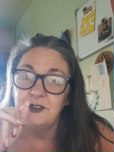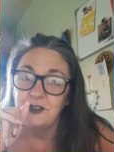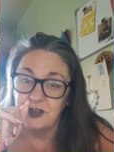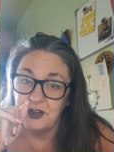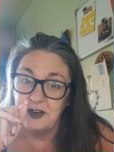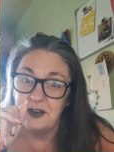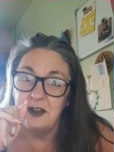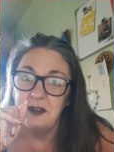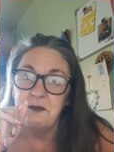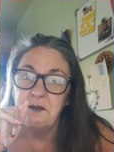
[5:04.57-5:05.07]

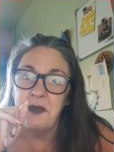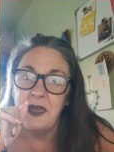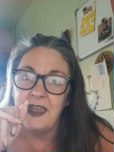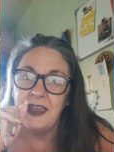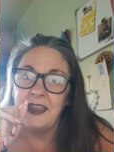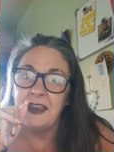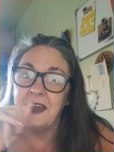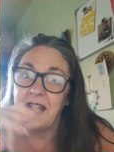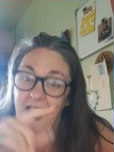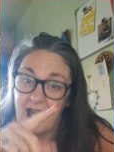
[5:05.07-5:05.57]
Do you know what I
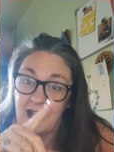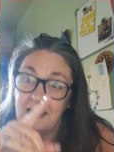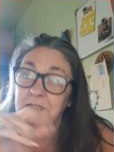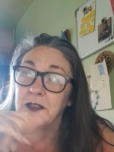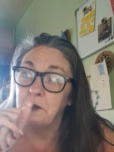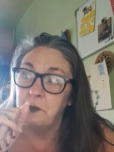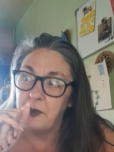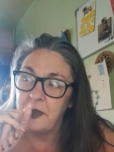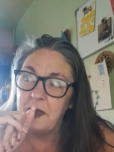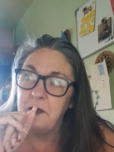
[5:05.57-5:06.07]
mean?
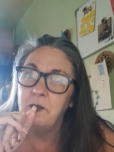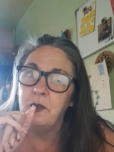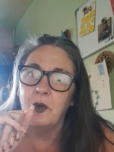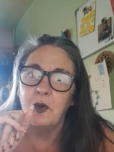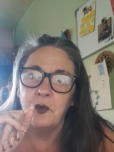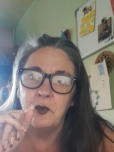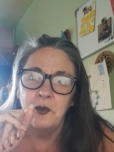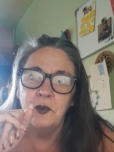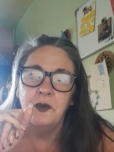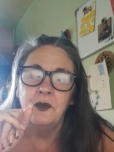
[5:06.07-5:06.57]
And the
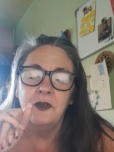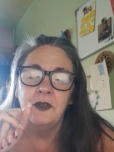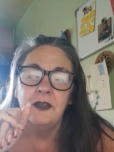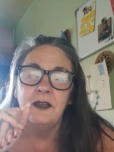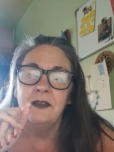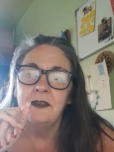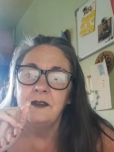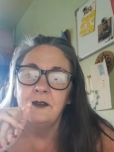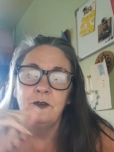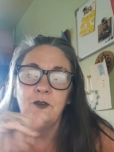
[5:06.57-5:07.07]
people,
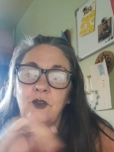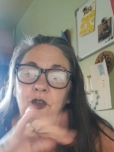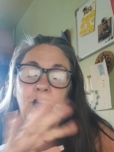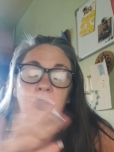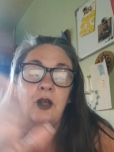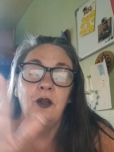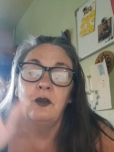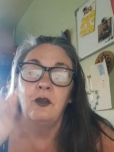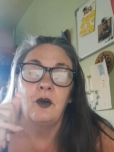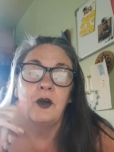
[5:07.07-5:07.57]
you
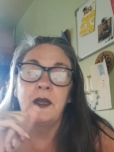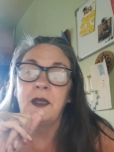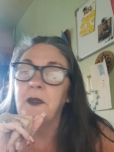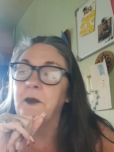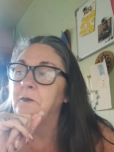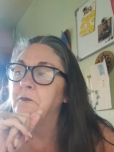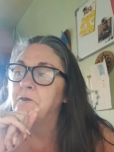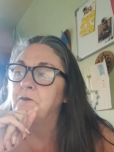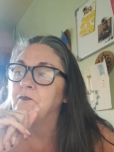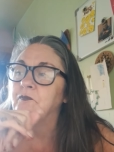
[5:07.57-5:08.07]
know,
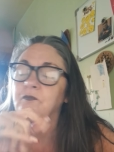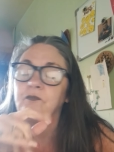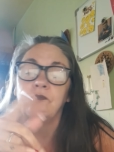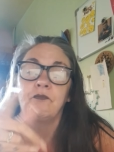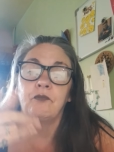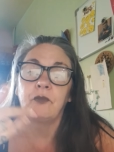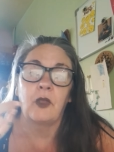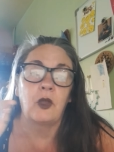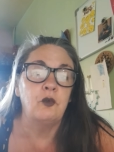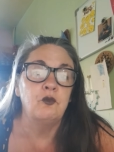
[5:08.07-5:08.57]
like
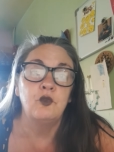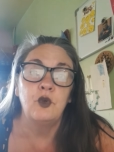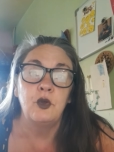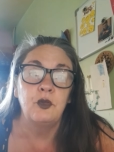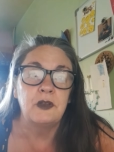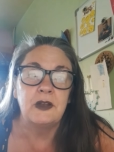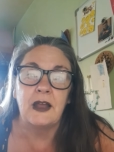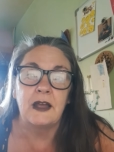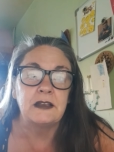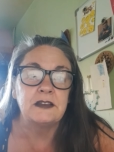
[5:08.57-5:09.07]

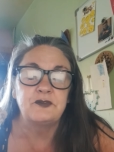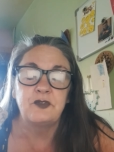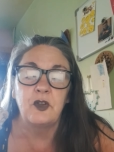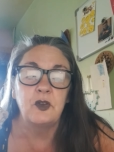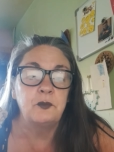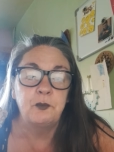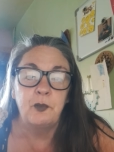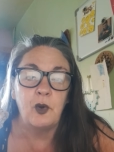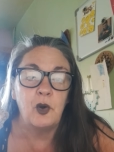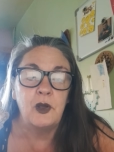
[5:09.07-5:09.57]
Ruth
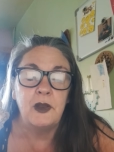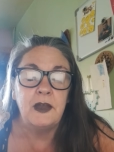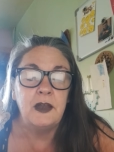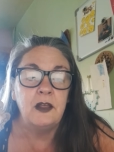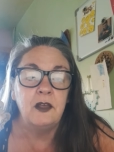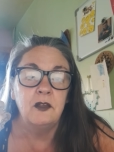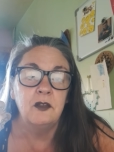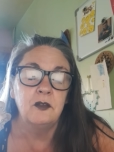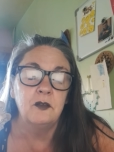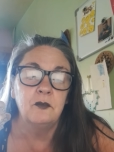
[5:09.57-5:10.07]
Langsford put
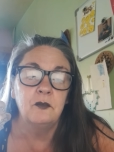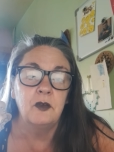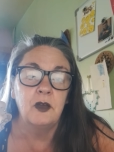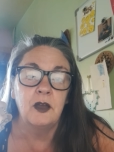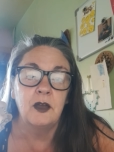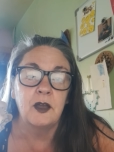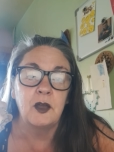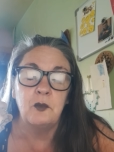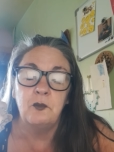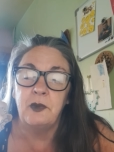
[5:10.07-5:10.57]
in a,
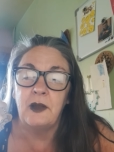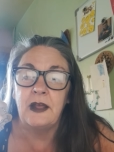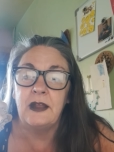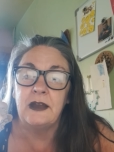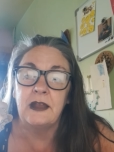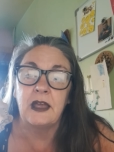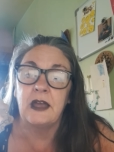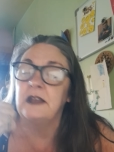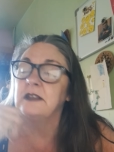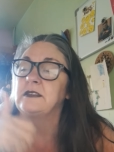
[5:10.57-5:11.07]
a
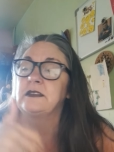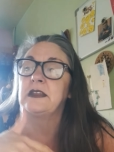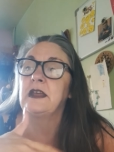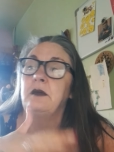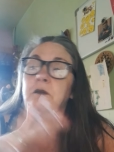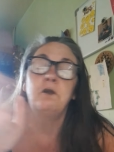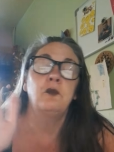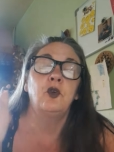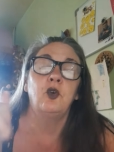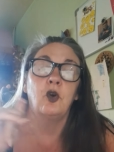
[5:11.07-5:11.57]
complaint against
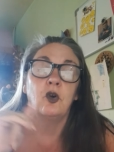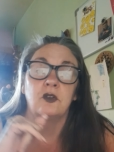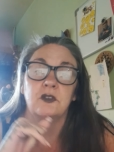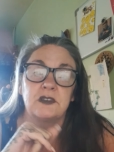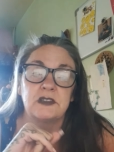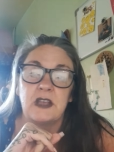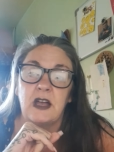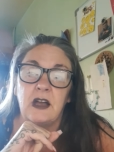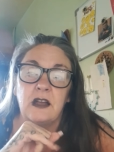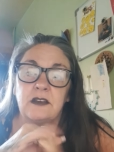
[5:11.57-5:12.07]
him,
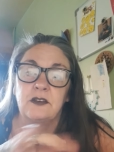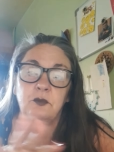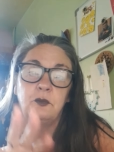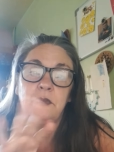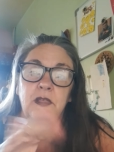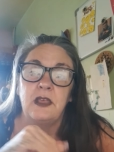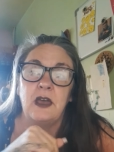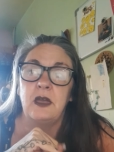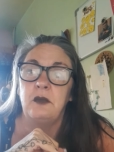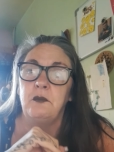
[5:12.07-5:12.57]
got sacked
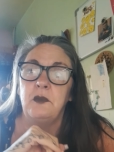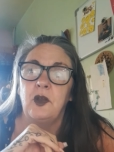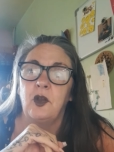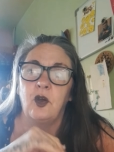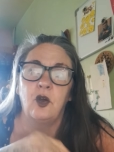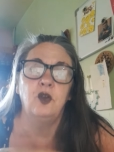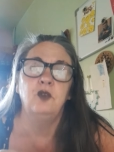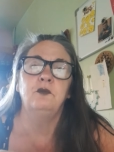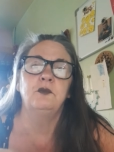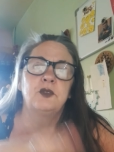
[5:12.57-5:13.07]
with
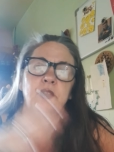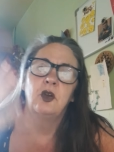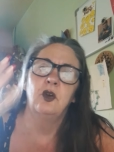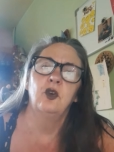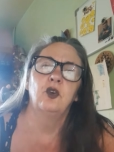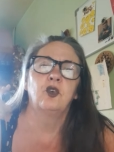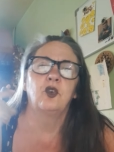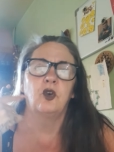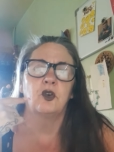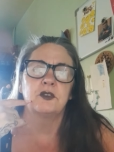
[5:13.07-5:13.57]
Eamonn Holmes,
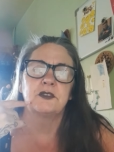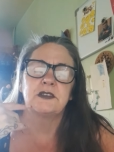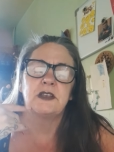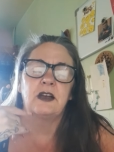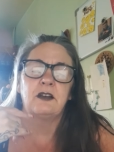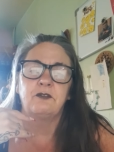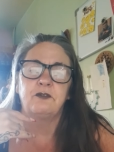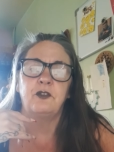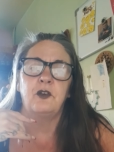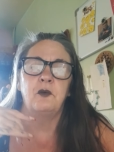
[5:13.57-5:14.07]
got
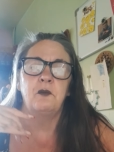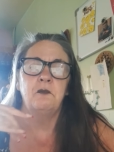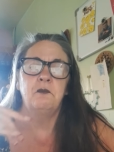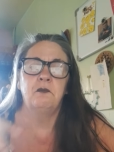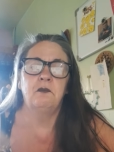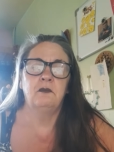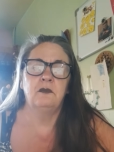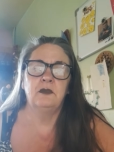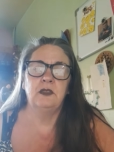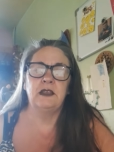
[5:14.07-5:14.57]
sacked
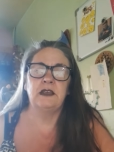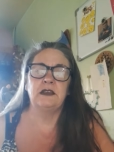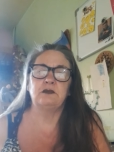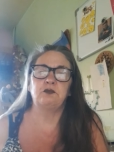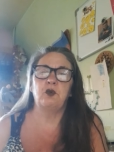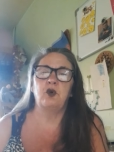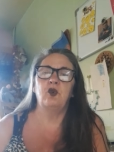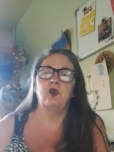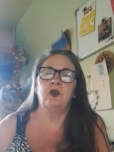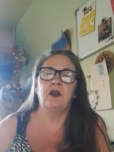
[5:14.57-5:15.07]
from
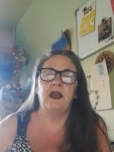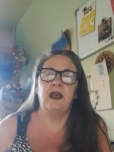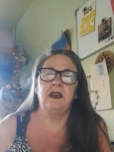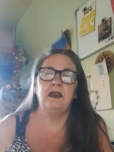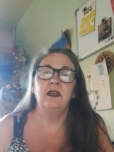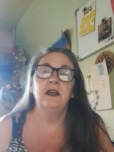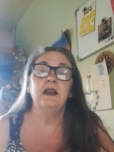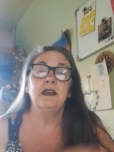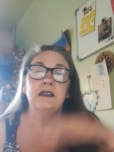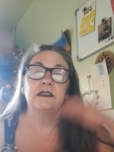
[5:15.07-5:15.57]
this
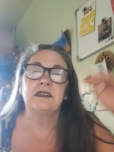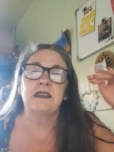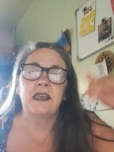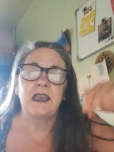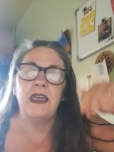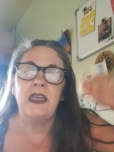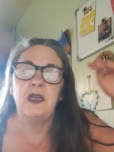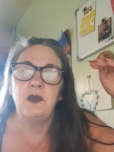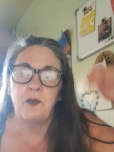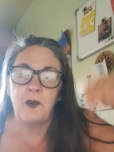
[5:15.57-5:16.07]
morning to
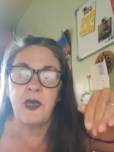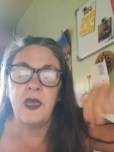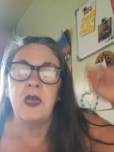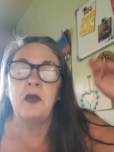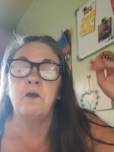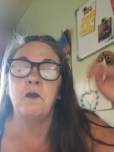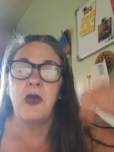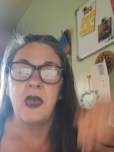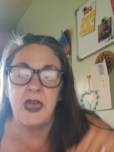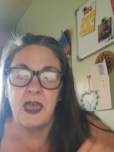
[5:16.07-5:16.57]
keep
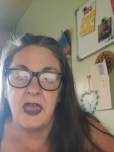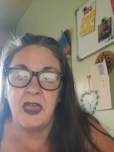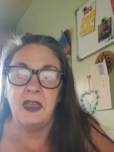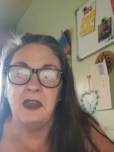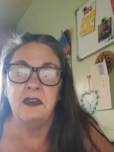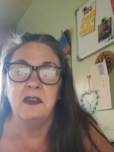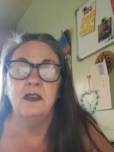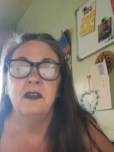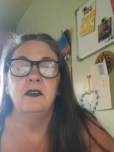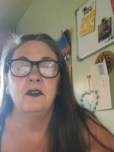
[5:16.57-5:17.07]
him
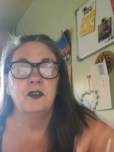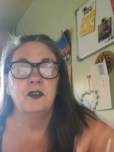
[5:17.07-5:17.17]
in